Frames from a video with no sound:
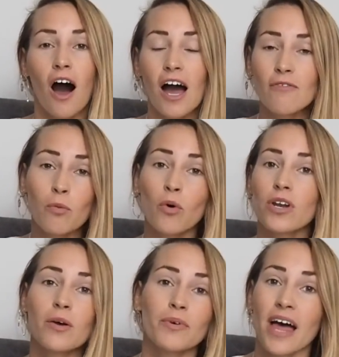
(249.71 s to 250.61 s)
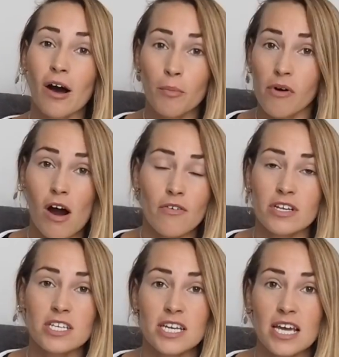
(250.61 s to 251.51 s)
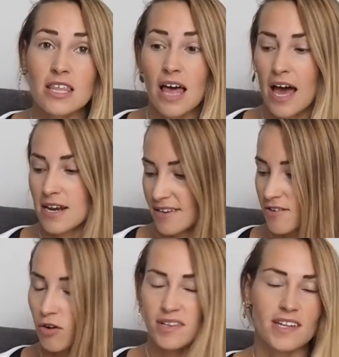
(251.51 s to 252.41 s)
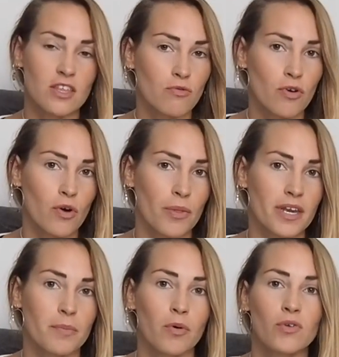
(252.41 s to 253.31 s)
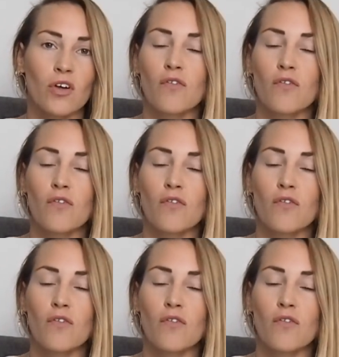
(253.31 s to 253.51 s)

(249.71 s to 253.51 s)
I've worn it without a bra underneath and it's not see-through on the nipples.